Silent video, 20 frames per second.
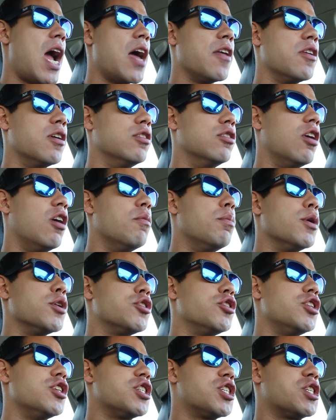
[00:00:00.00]
and the love
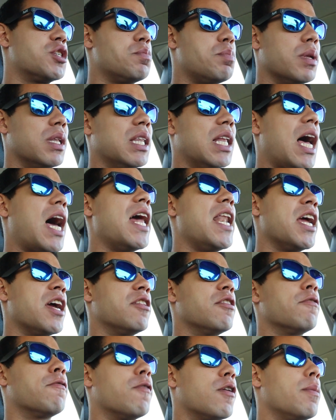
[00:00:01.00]
bugs are just splatting
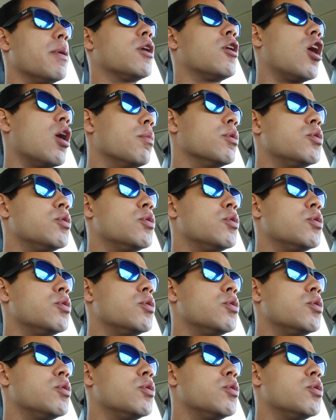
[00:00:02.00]
on the front of my car.